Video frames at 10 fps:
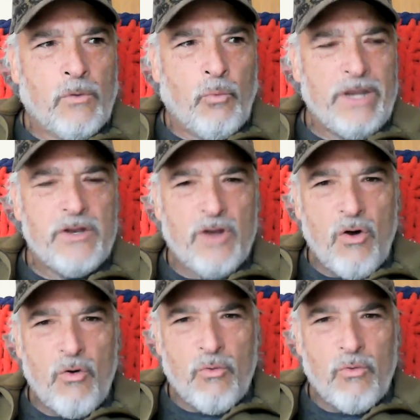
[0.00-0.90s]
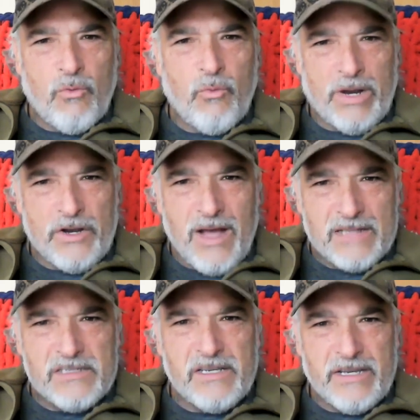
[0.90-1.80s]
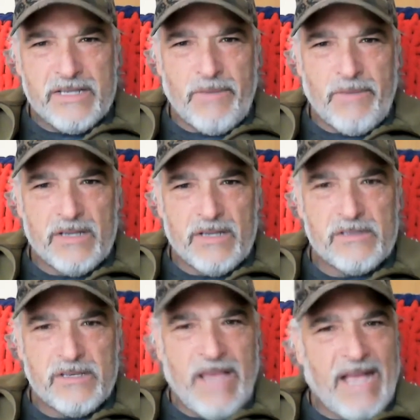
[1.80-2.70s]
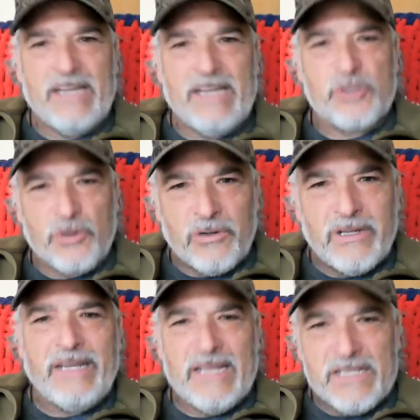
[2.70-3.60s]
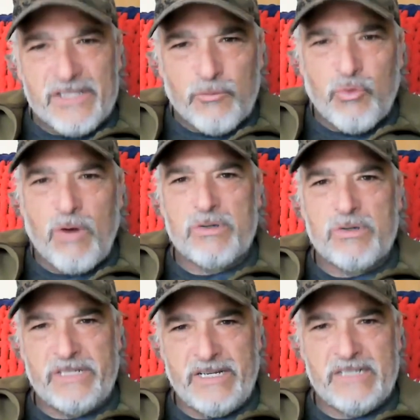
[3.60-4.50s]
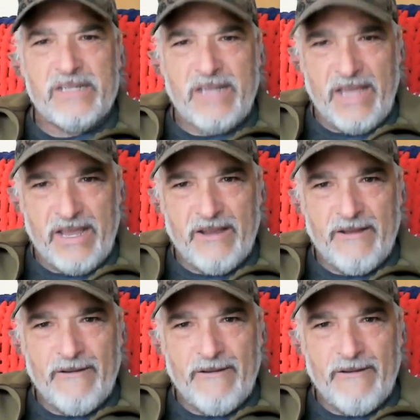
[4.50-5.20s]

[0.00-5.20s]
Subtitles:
we know what Nazism is, and it certainly isn't what we're seeing today.